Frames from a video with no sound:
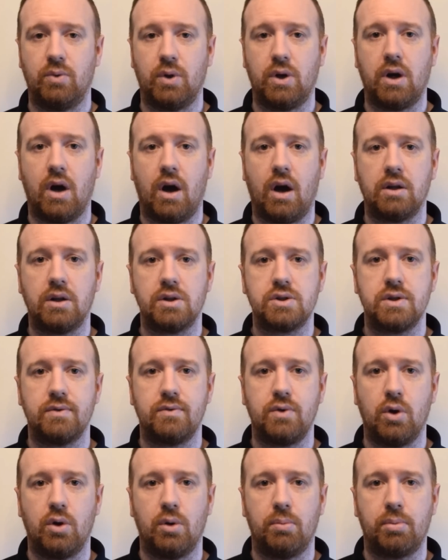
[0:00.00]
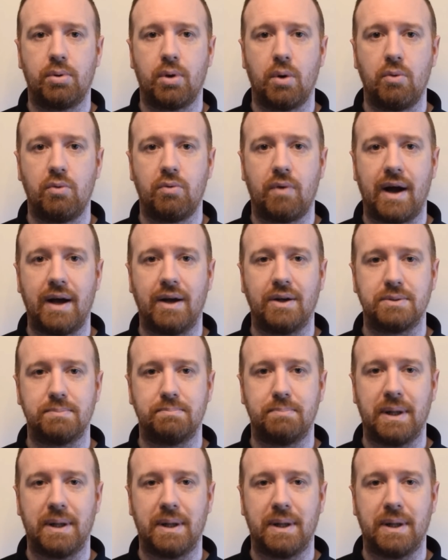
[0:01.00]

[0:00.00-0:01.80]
regardless of your profile's